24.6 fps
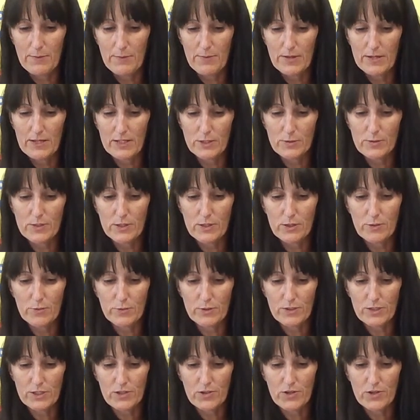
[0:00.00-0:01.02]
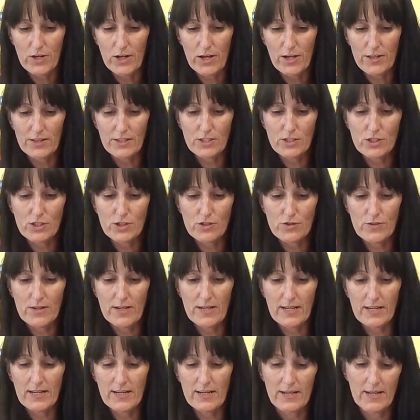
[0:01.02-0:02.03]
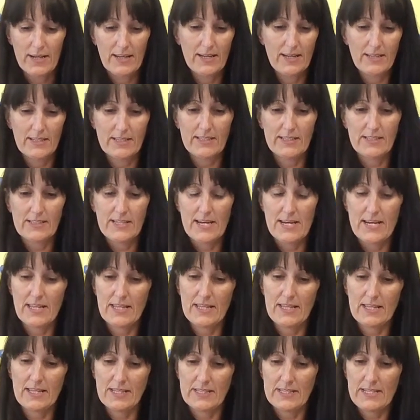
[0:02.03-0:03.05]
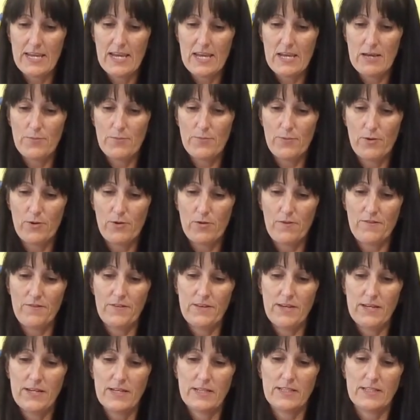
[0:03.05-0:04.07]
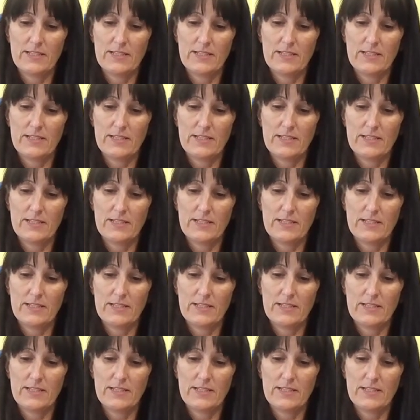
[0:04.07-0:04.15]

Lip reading: because we don't want to cut the string, take the tape off it.